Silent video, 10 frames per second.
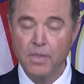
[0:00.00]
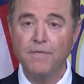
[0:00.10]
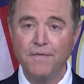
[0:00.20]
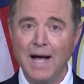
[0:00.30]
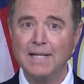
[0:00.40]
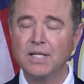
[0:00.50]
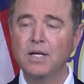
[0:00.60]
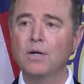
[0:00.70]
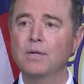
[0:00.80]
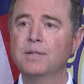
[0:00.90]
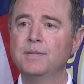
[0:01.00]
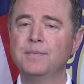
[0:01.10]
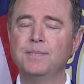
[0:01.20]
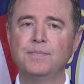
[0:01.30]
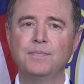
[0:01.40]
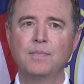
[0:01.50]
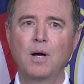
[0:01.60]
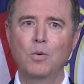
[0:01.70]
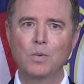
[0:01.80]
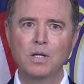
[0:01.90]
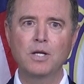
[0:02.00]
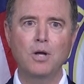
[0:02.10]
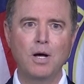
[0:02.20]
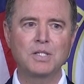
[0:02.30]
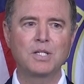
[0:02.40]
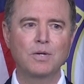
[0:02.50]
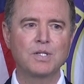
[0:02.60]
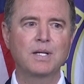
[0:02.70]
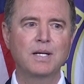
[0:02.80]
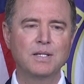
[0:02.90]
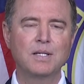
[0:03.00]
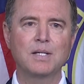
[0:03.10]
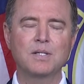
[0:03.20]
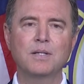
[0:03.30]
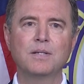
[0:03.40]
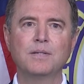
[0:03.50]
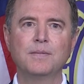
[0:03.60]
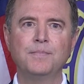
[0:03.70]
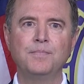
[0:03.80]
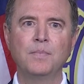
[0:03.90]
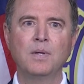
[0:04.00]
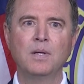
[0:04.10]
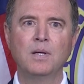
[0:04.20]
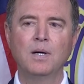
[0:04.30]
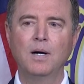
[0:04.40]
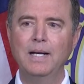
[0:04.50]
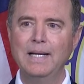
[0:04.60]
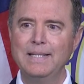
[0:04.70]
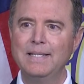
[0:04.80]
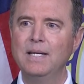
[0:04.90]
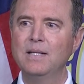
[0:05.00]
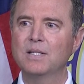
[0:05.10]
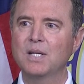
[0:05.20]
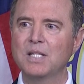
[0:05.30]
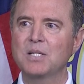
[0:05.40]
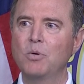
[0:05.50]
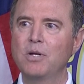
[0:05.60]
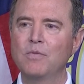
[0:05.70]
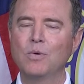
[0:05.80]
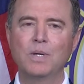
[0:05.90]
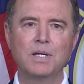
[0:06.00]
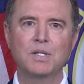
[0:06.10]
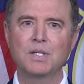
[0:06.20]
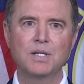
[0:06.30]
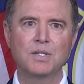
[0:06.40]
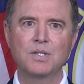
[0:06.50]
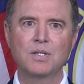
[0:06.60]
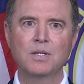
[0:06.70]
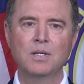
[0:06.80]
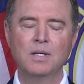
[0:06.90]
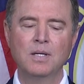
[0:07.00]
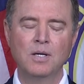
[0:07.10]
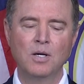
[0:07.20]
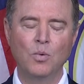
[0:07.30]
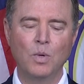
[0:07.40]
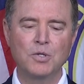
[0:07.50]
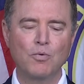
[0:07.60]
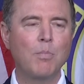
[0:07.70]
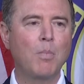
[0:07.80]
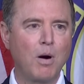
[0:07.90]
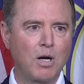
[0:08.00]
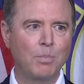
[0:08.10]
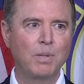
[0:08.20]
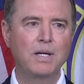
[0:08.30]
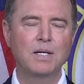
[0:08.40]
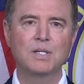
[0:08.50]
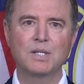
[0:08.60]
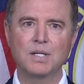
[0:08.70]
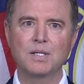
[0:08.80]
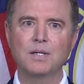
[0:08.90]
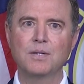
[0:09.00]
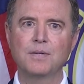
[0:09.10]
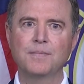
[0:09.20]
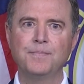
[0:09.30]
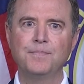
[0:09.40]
The facts here are really not seriously contested. Indeed, the testimony of the witnesses was remarkably consistent.